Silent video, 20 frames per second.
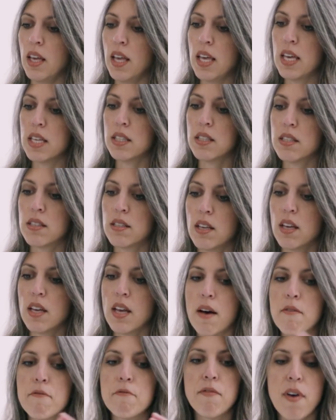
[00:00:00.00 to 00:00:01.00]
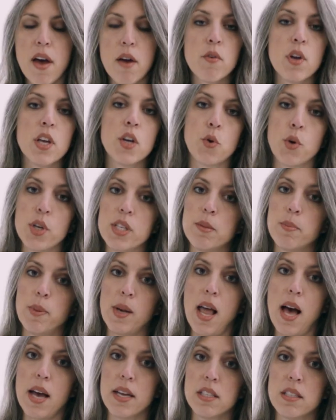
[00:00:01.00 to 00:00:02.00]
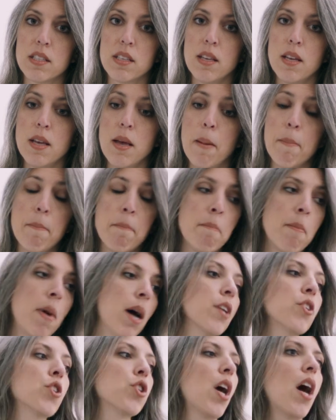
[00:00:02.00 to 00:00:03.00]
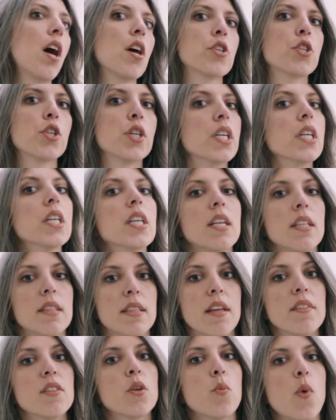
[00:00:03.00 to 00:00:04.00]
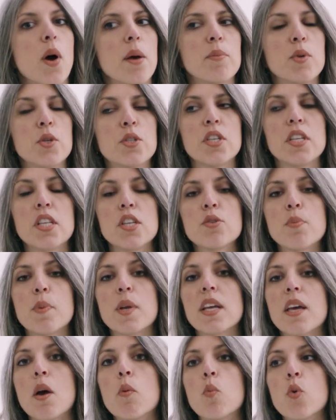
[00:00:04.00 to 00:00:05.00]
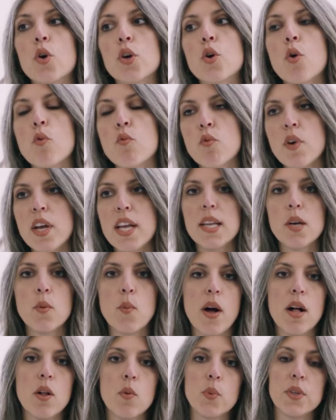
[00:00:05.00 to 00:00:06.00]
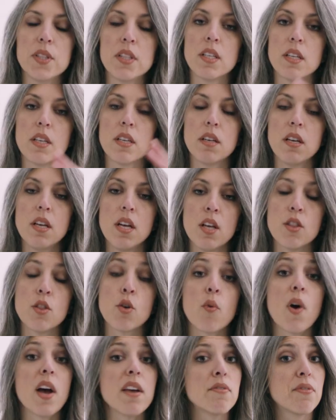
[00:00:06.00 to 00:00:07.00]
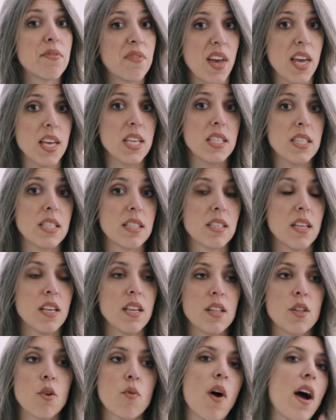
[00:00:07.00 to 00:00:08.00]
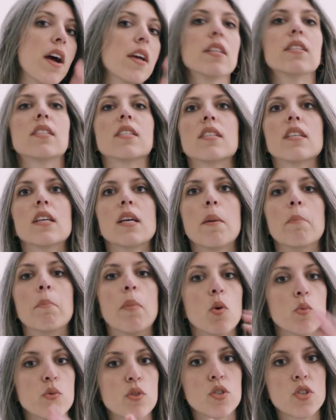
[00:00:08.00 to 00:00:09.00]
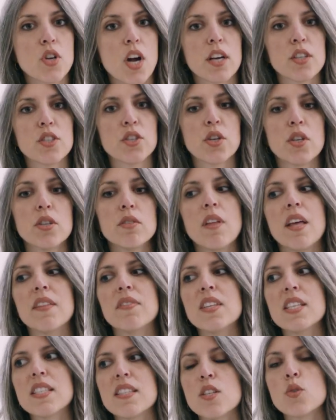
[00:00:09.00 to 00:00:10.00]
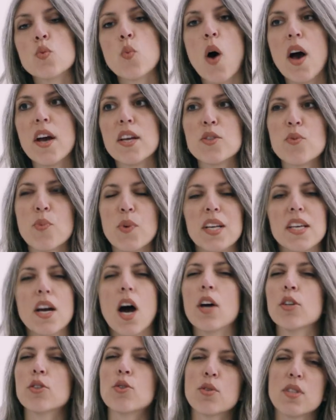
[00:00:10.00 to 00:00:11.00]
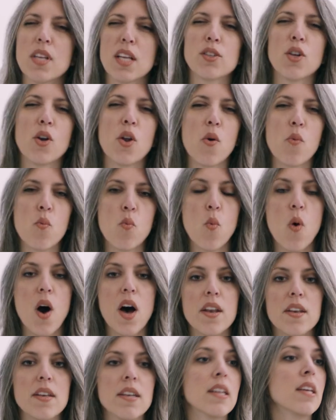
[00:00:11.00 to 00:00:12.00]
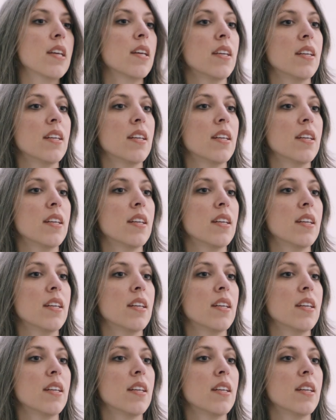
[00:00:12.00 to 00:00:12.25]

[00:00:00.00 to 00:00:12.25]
It's a very crisp light, much harsher than the white beauty dish, but it can work really well with the right face, the right bone structure, and this is why it's really hard to settle on one